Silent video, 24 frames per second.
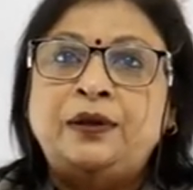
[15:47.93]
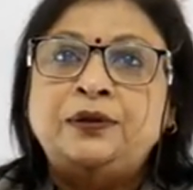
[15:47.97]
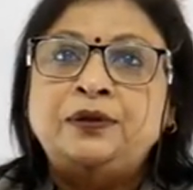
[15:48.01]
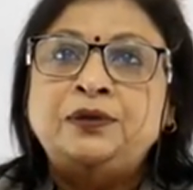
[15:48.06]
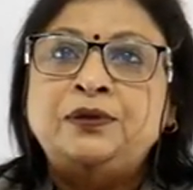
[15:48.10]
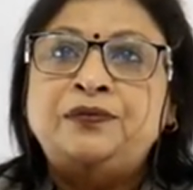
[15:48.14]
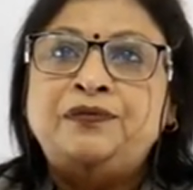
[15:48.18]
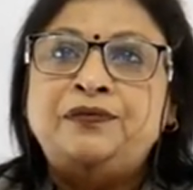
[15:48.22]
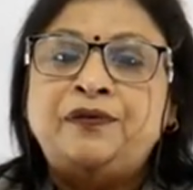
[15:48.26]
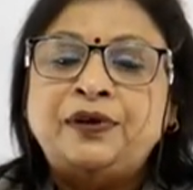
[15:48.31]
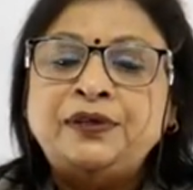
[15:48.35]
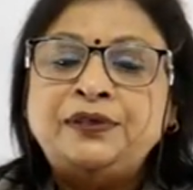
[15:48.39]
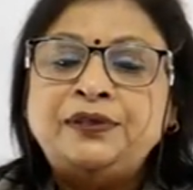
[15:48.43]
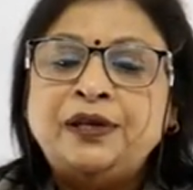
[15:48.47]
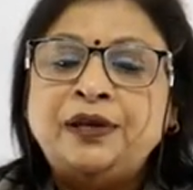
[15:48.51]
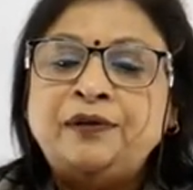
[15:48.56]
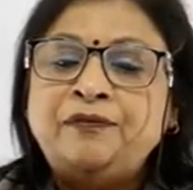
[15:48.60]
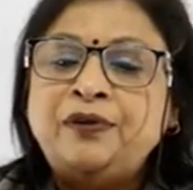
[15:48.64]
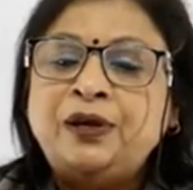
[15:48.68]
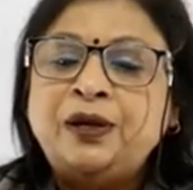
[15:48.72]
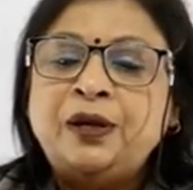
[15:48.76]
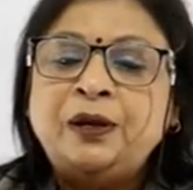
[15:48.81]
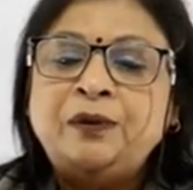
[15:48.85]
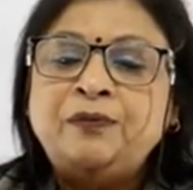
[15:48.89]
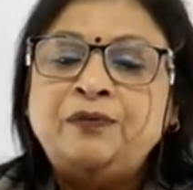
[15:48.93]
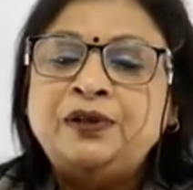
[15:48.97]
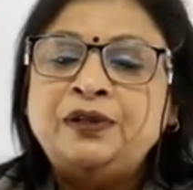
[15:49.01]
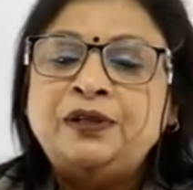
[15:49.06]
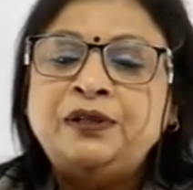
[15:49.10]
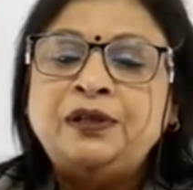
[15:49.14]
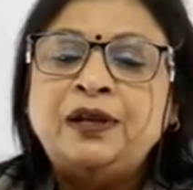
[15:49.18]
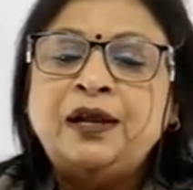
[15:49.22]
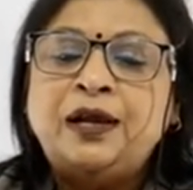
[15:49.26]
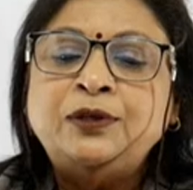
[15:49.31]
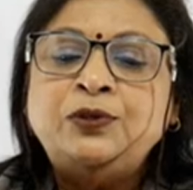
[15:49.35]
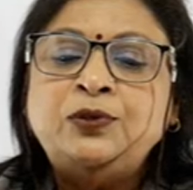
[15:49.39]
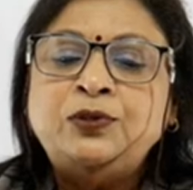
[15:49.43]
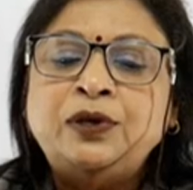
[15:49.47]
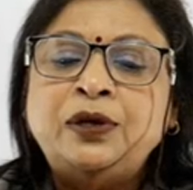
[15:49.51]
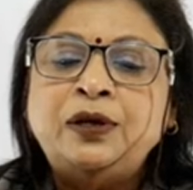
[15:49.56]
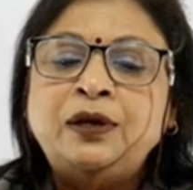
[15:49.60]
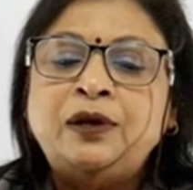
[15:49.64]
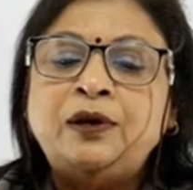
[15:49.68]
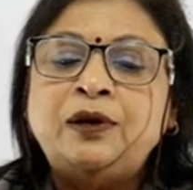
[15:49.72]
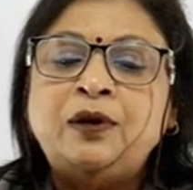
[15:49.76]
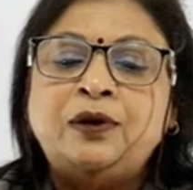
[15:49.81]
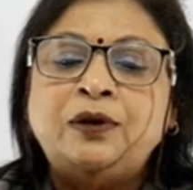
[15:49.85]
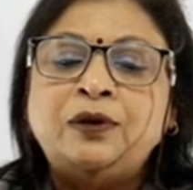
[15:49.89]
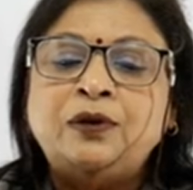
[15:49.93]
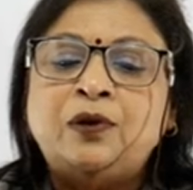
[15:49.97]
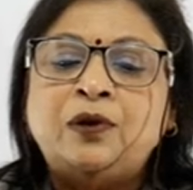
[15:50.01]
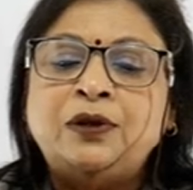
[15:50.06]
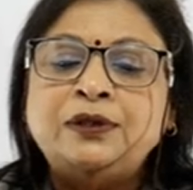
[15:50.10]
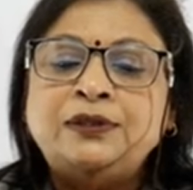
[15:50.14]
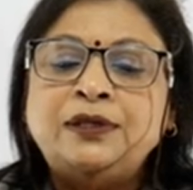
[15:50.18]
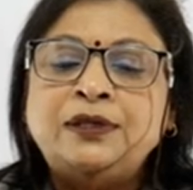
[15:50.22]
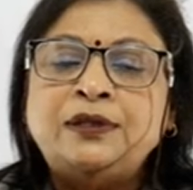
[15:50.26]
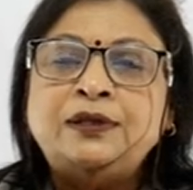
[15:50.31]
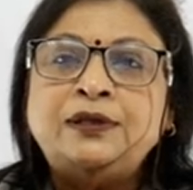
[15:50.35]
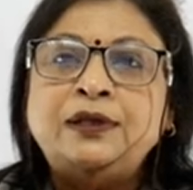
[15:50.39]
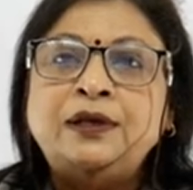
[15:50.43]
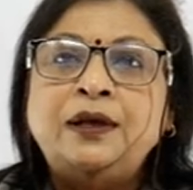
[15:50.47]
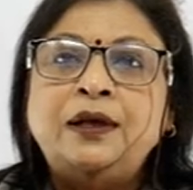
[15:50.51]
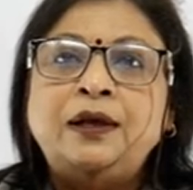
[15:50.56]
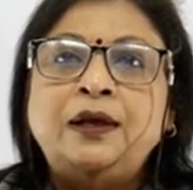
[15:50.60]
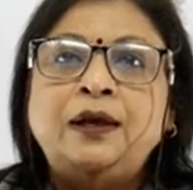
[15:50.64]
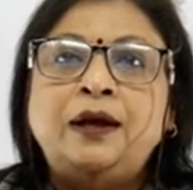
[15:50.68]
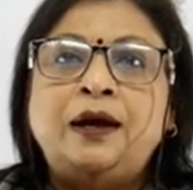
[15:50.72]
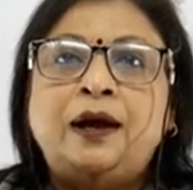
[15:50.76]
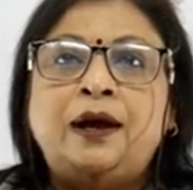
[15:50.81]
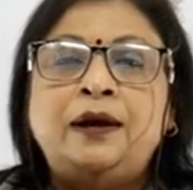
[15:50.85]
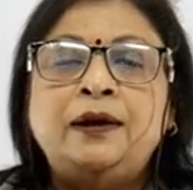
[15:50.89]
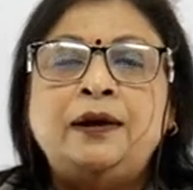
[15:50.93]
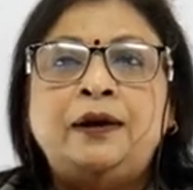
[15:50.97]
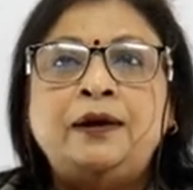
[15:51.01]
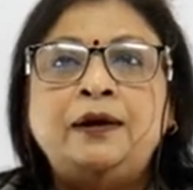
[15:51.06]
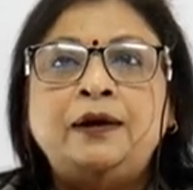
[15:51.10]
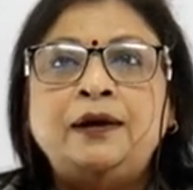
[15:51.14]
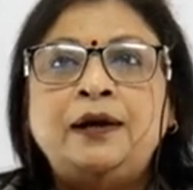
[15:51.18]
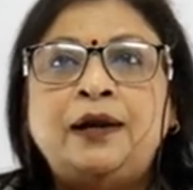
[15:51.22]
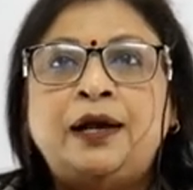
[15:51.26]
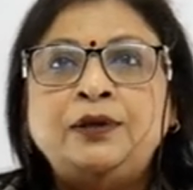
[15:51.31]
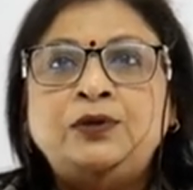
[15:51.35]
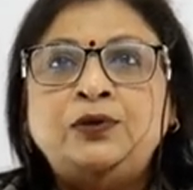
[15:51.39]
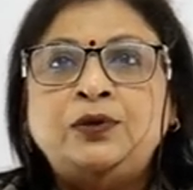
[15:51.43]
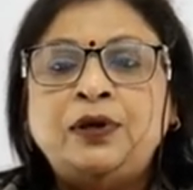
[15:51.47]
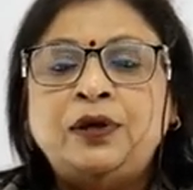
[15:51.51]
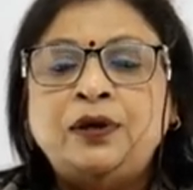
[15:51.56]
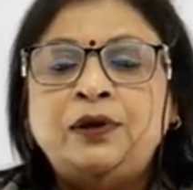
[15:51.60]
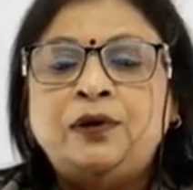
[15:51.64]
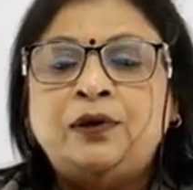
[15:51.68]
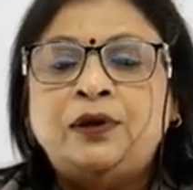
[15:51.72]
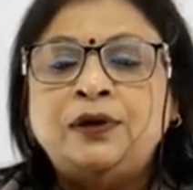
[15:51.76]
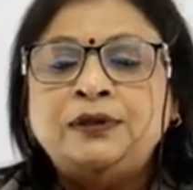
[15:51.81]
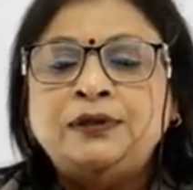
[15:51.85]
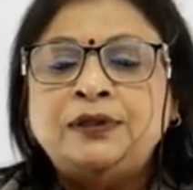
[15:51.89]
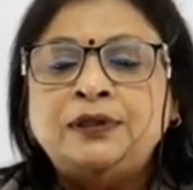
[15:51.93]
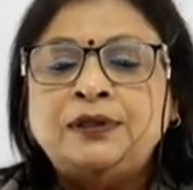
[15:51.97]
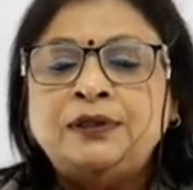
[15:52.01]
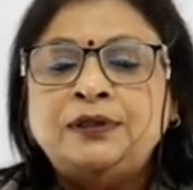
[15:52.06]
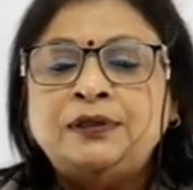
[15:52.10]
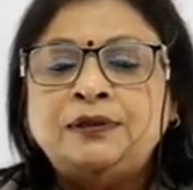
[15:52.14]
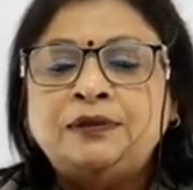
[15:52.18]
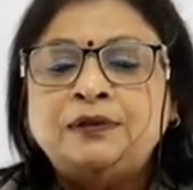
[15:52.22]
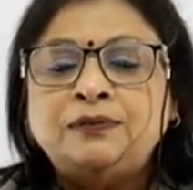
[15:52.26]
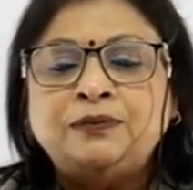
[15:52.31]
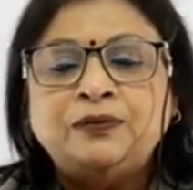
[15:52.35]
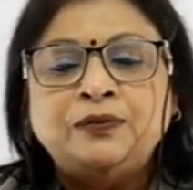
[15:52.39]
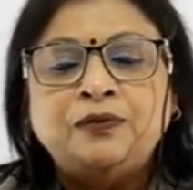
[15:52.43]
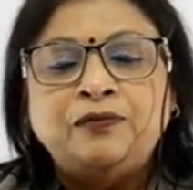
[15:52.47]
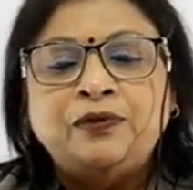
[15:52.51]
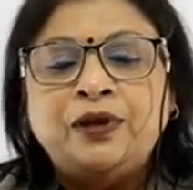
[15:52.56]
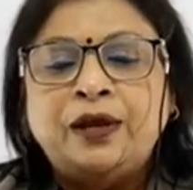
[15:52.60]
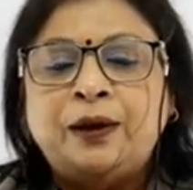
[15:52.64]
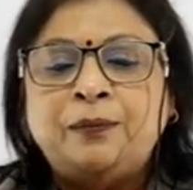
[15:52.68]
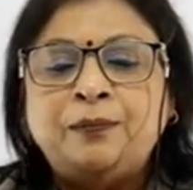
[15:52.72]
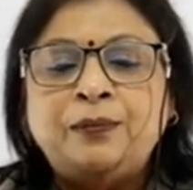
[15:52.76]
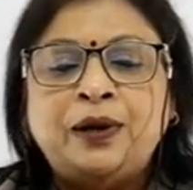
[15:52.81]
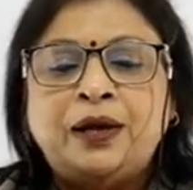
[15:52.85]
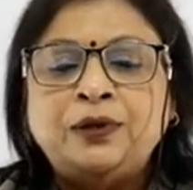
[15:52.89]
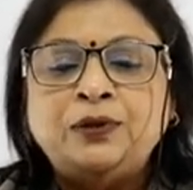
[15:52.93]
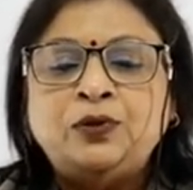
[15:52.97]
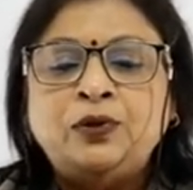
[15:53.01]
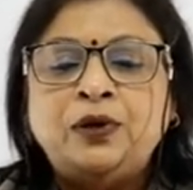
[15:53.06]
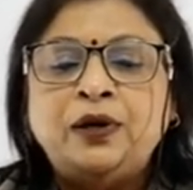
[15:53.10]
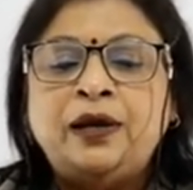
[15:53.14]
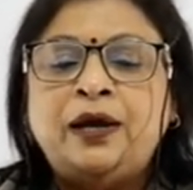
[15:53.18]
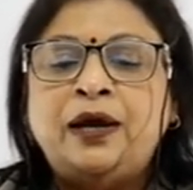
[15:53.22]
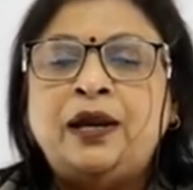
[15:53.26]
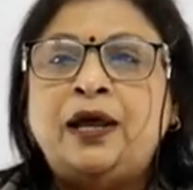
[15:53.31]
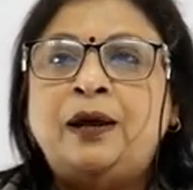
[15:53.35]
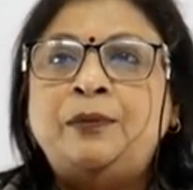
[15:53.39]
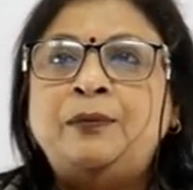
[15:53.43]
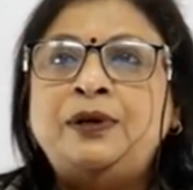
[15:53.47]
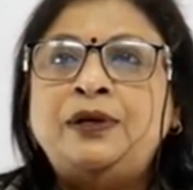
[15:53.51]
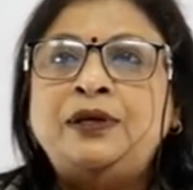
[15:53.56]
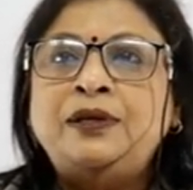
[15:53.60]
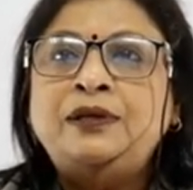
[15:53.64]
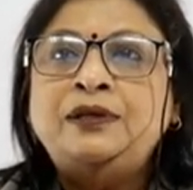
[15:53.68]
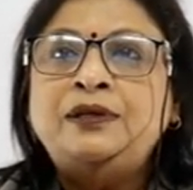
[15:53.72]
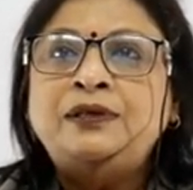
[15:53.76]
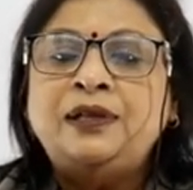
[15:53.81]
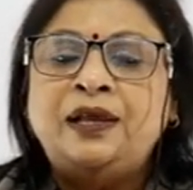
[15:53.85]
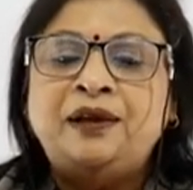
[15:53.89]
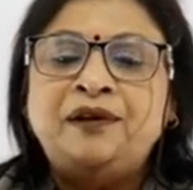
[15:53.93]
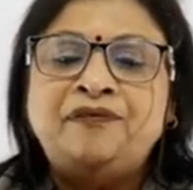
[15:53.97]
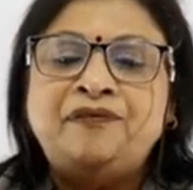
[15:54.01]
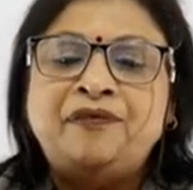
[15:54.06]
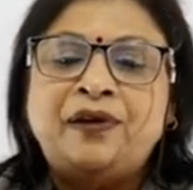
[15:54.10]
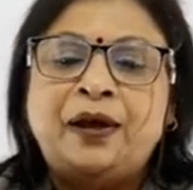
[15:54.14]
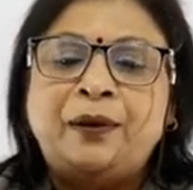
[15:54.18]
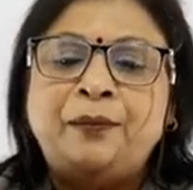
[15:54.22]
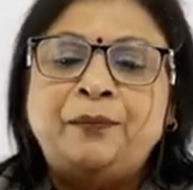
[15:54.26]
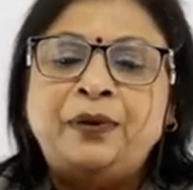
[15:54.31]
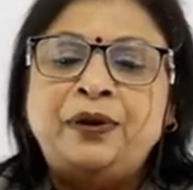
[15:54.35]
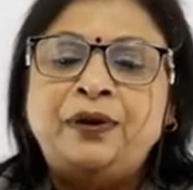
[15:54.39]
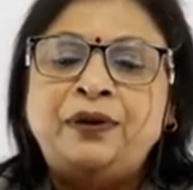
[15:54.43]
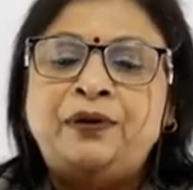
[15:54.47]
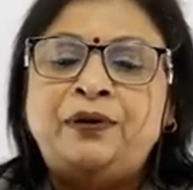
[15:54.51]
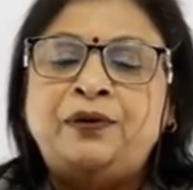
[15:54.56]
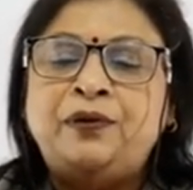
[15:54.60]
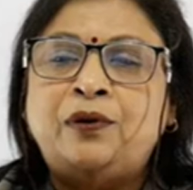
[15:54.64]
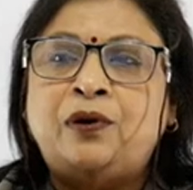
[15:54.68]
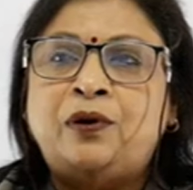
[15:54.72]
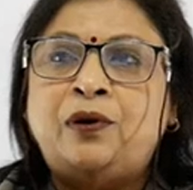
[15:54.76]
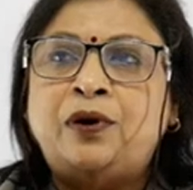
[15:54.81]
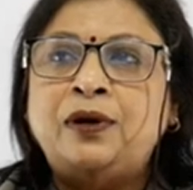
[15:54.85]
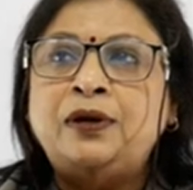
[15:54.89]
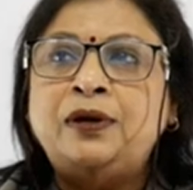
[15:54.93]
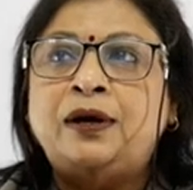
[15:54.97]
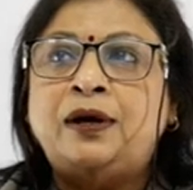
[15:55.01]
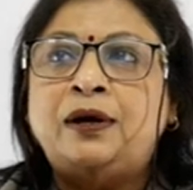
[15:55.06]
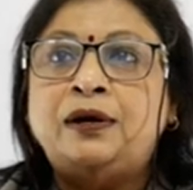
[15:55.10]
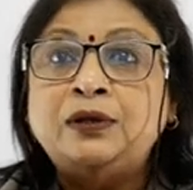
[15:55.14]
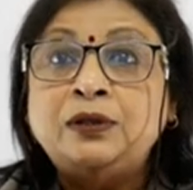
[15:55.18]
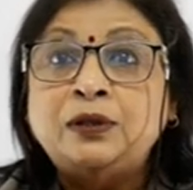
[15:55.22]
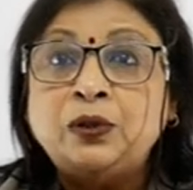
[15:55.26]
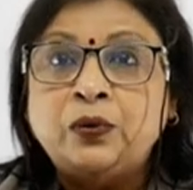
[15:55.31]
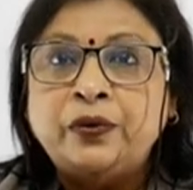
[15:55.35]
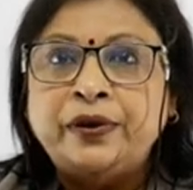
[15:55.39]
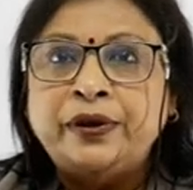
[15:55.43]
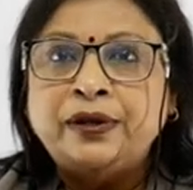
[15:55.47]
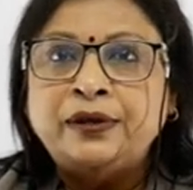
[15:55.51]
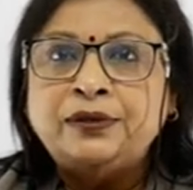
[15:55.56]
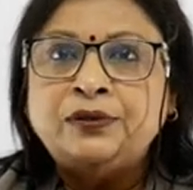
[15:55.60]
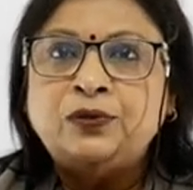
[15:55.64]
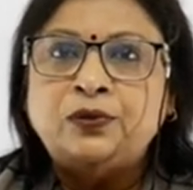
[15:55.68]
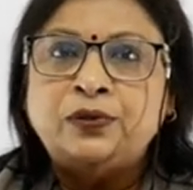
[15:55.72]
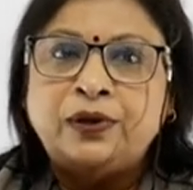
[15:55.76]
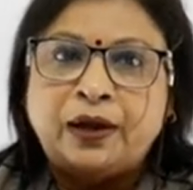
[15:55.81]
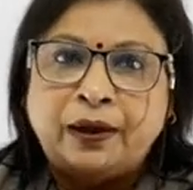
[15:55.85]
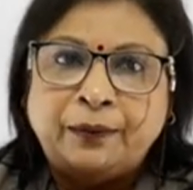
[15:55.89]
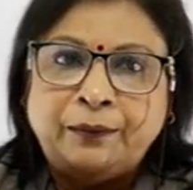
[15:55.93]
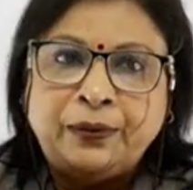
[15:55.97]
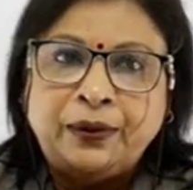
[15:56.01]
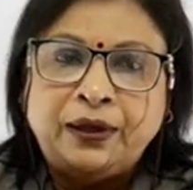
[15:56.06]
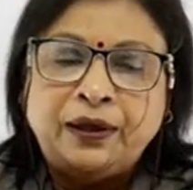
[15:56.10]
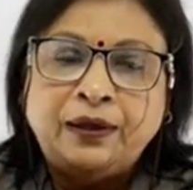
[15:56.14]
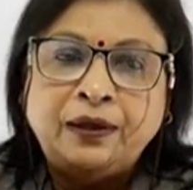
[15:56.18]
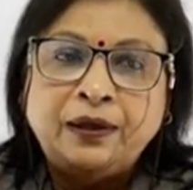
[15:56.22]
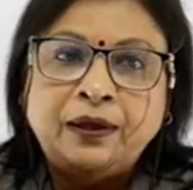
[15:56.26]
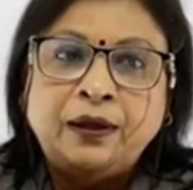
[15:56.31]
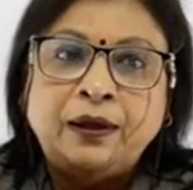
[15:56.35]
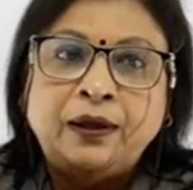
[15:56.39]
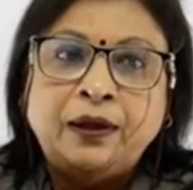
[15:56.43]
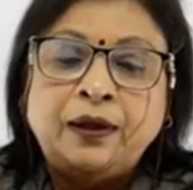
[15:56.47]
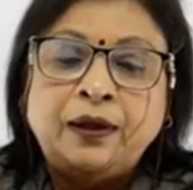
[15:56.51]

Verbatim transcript: So first I begin with natural causes and under natural causes we have natural calamities like famine, drought, earthquake, tsunami.